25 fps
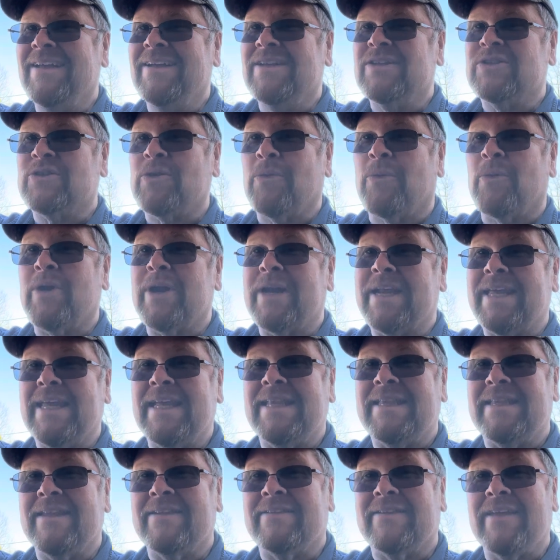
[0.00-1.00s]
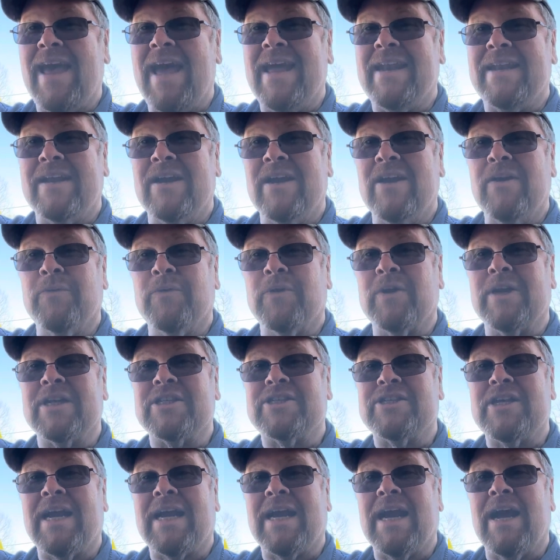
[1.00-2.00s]
So we're going to get this on here. We're going
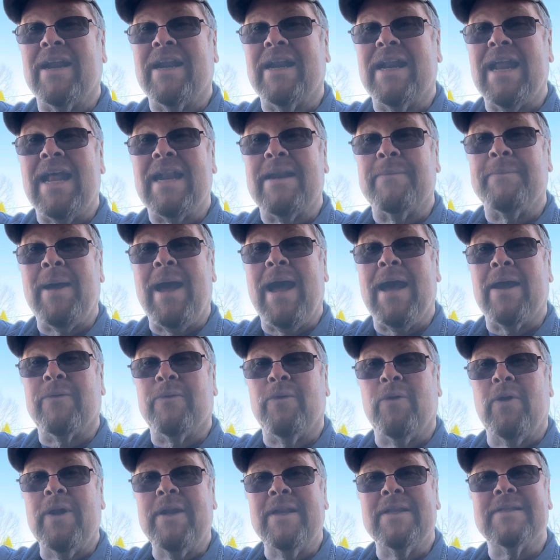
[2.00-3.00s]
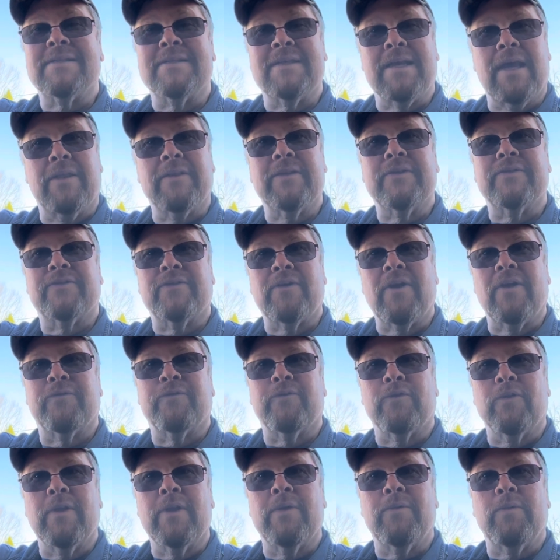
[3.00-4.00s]
to check out it on the Mach 1 and see how this
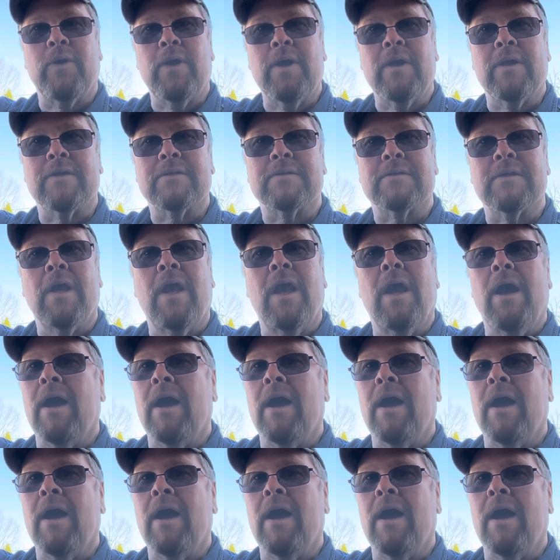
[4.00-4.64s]
stuff really works.